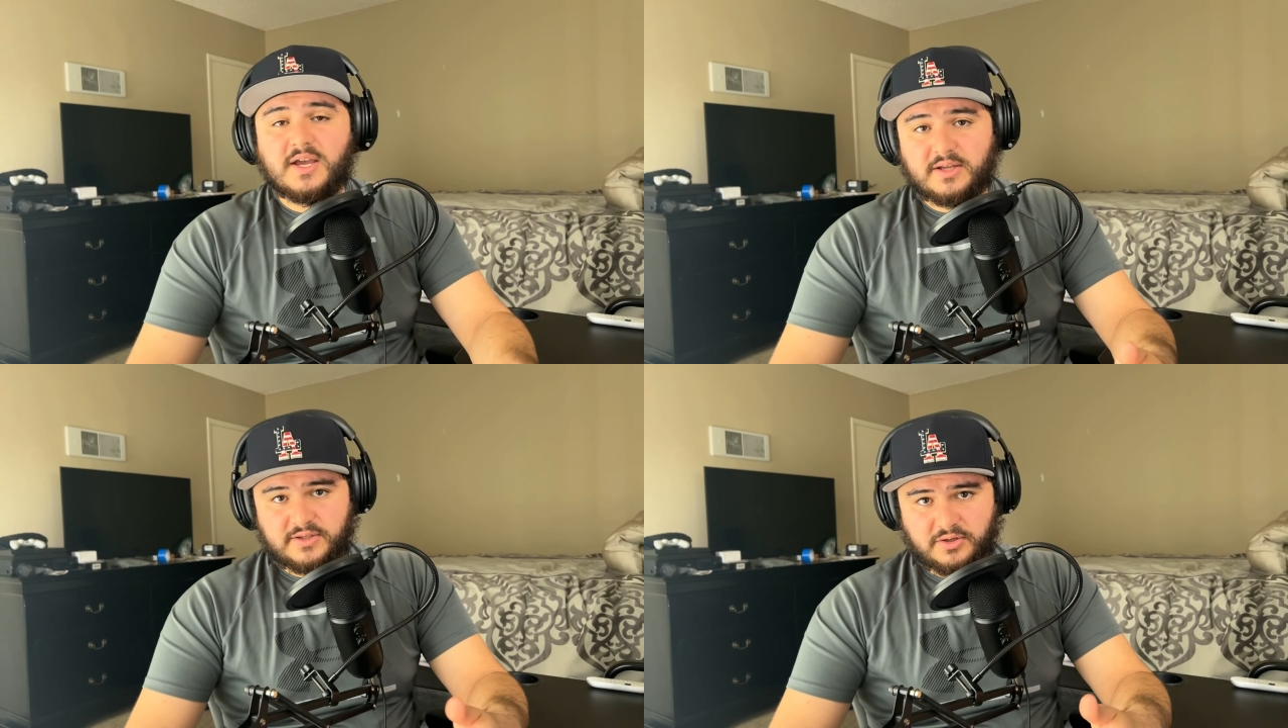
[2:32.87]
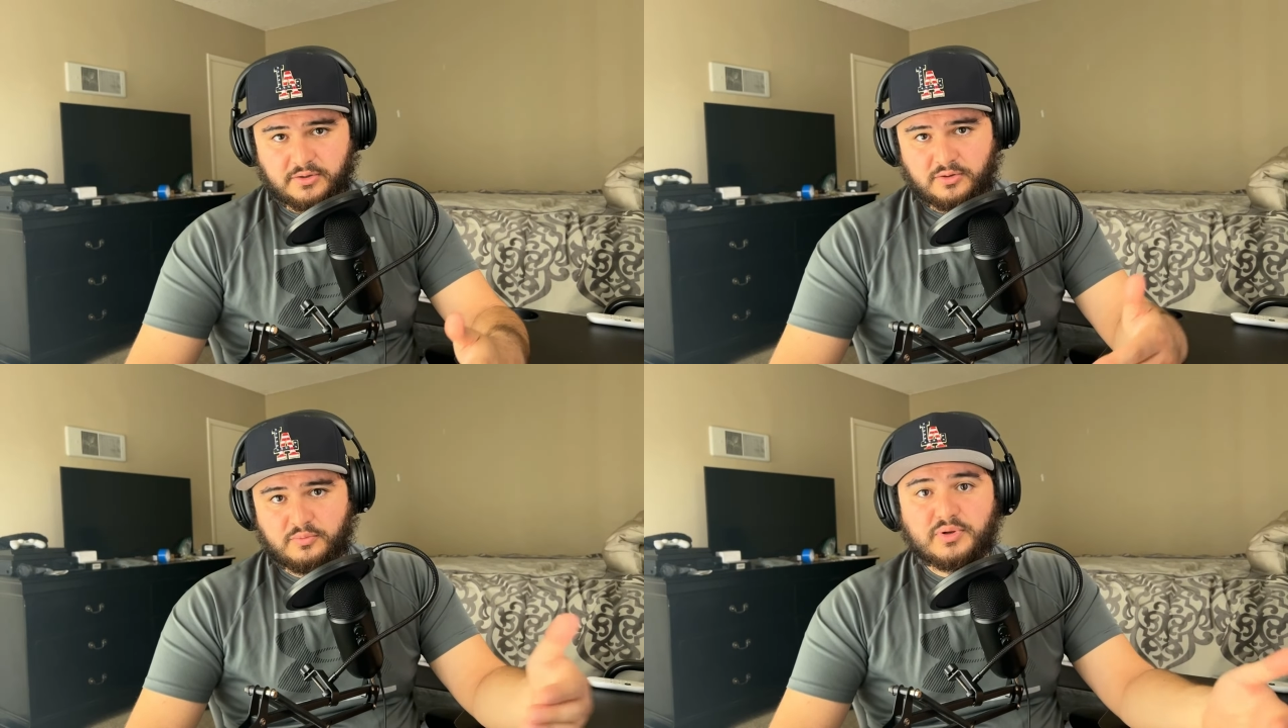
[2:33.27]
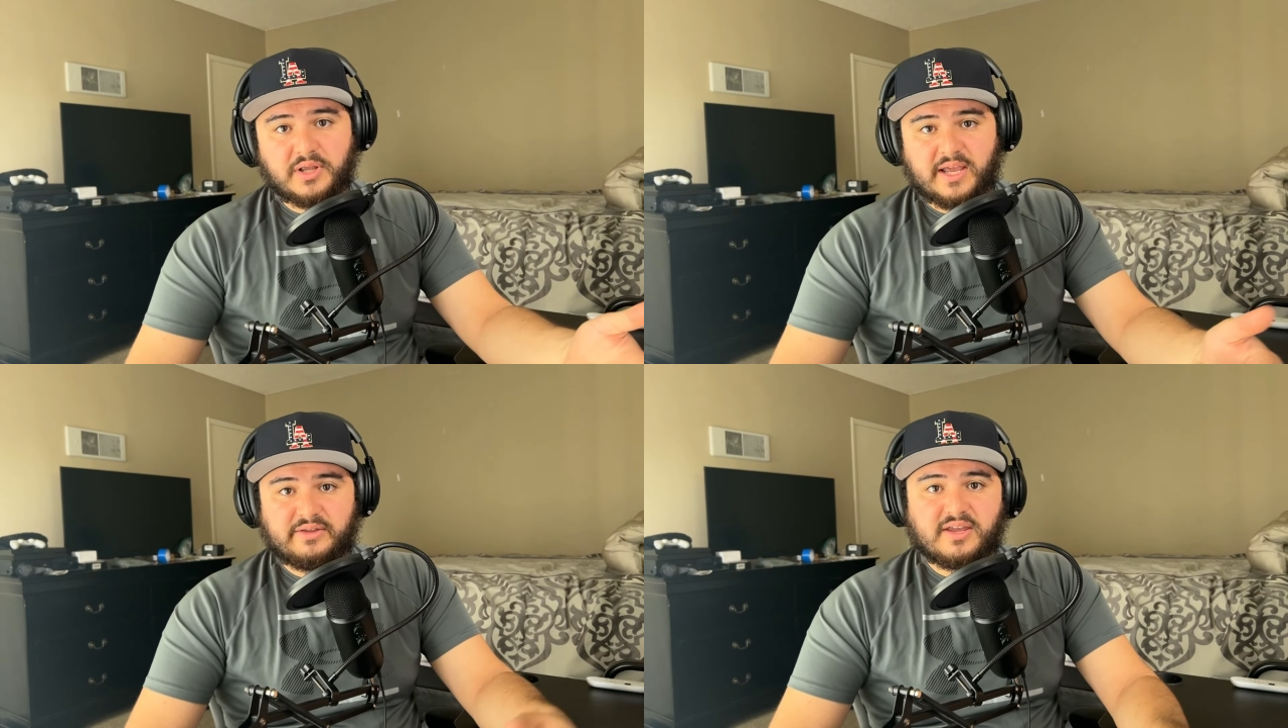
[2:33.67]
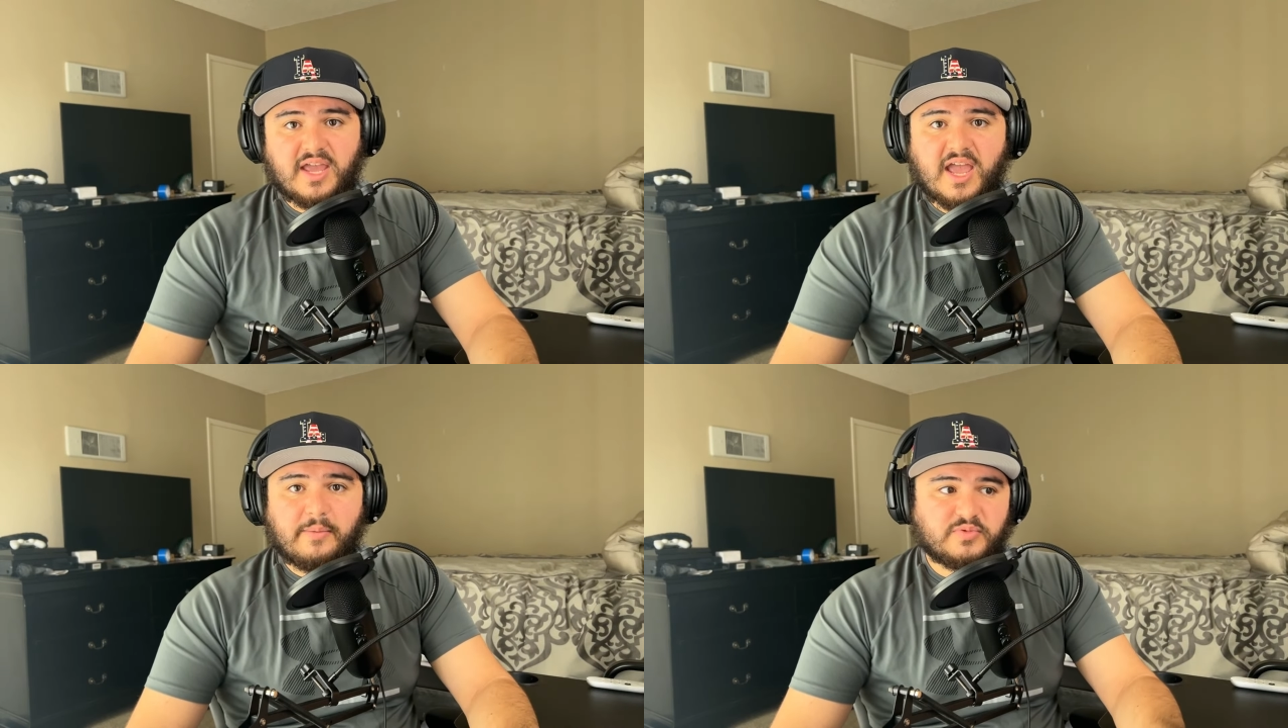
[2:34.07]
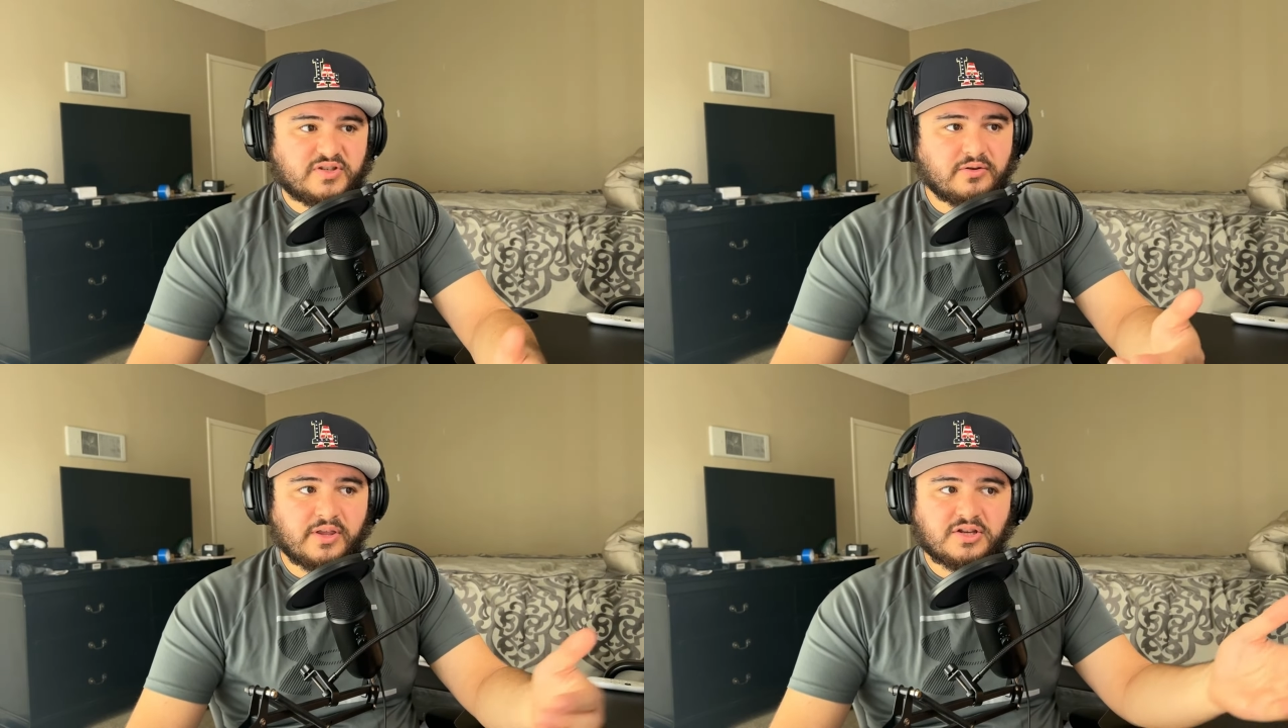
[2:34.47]
to play the game.
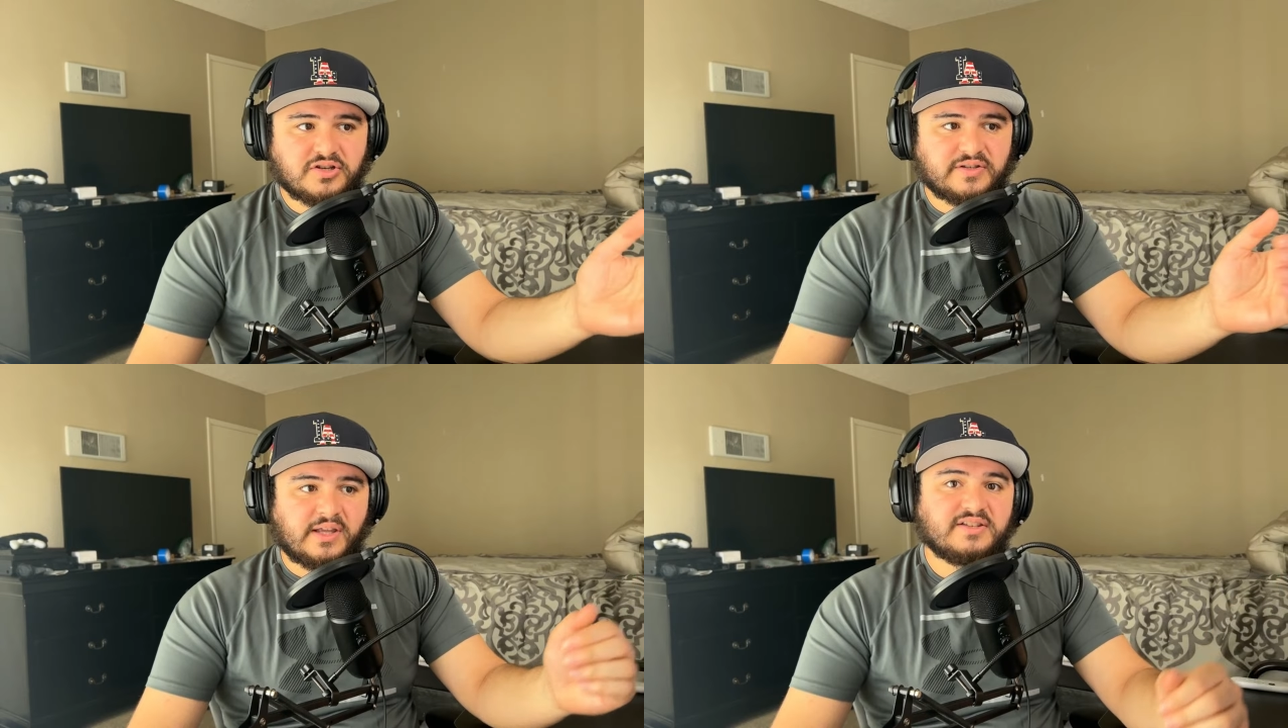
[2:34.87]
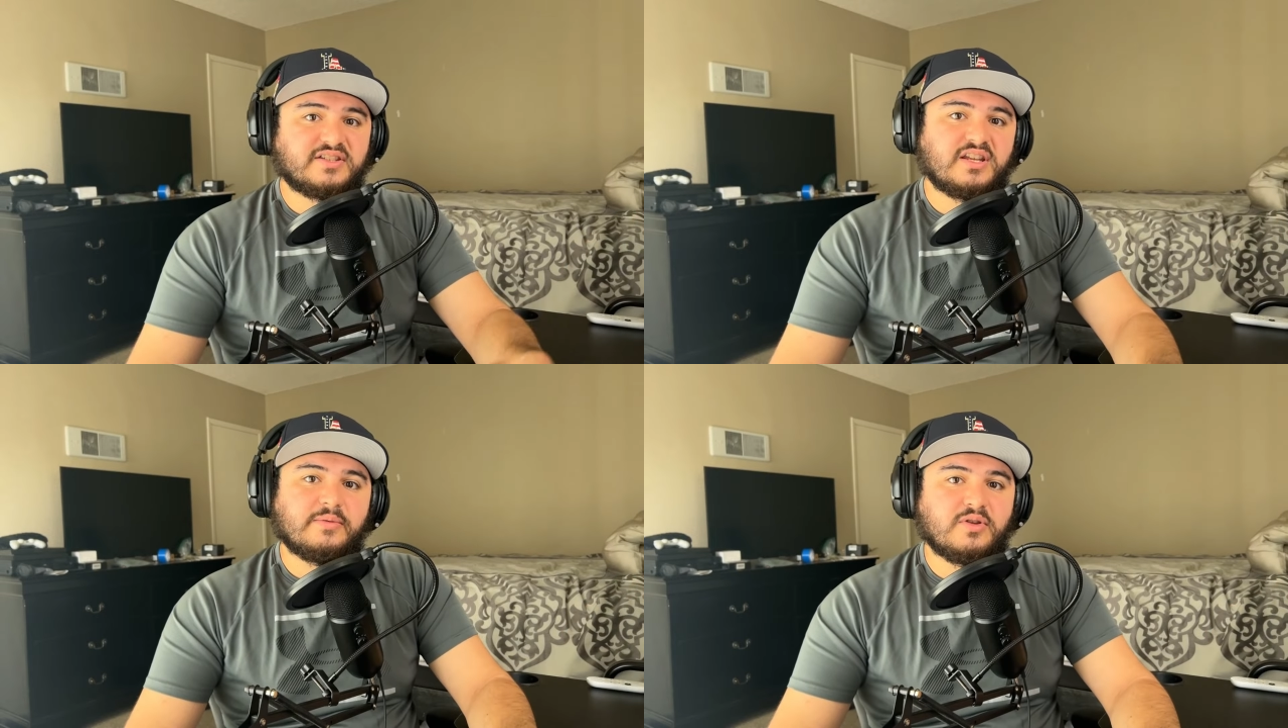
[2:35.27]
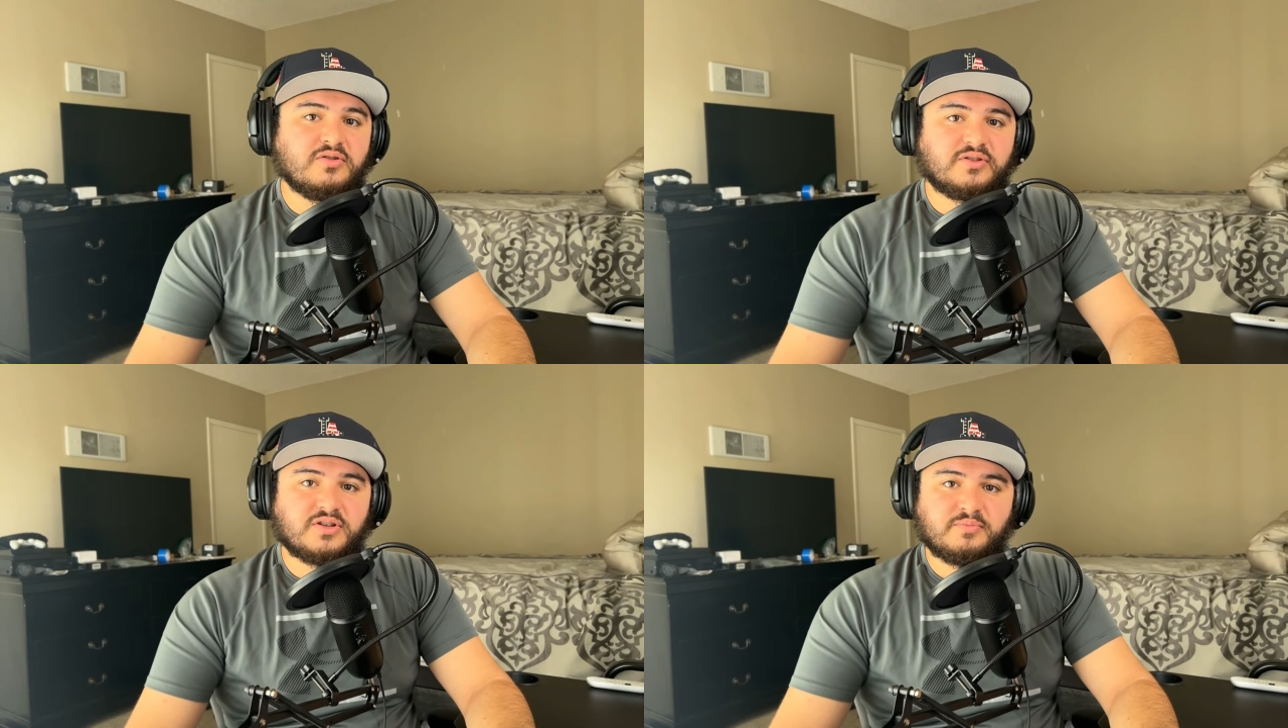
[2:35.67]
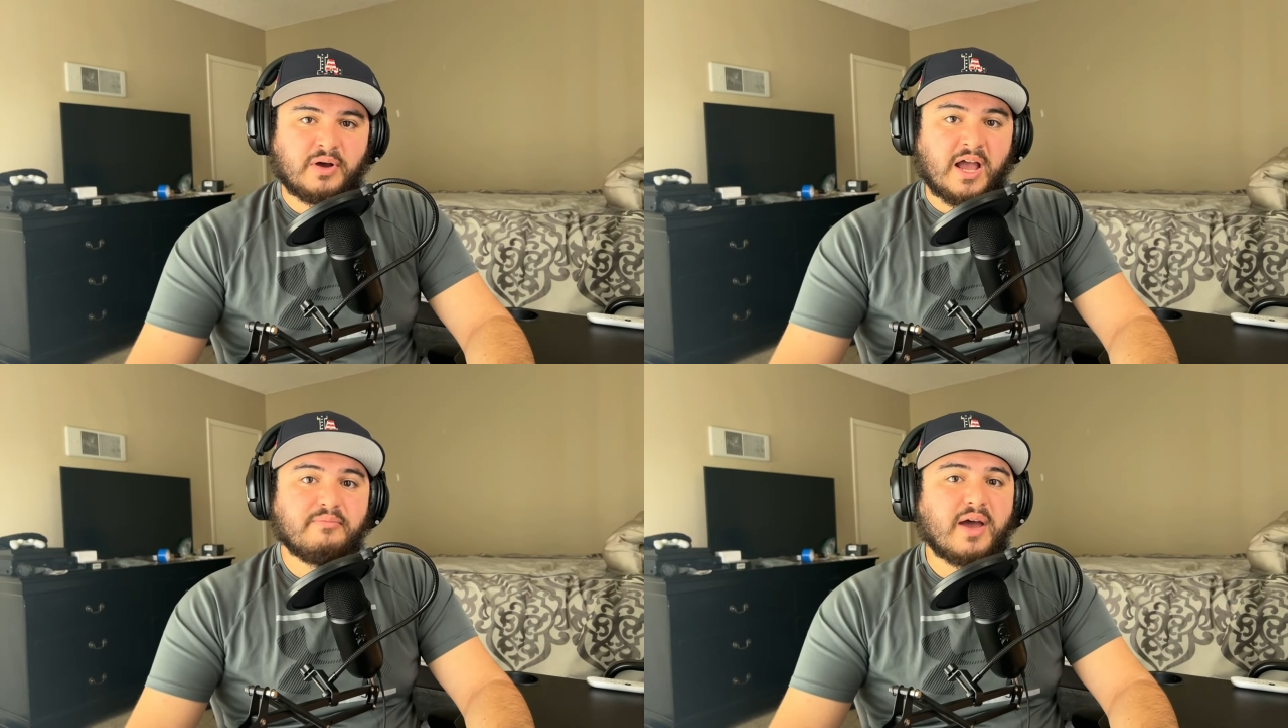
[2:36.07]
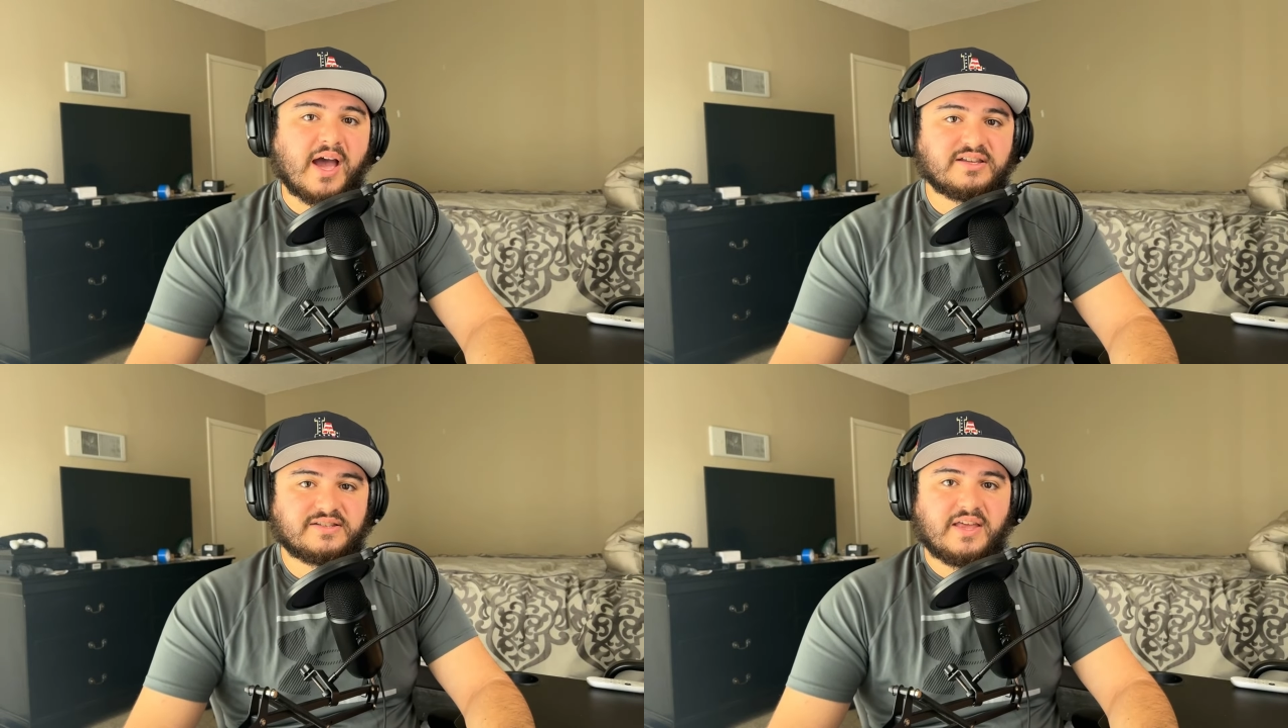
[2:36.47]
So they just let Steam users bypass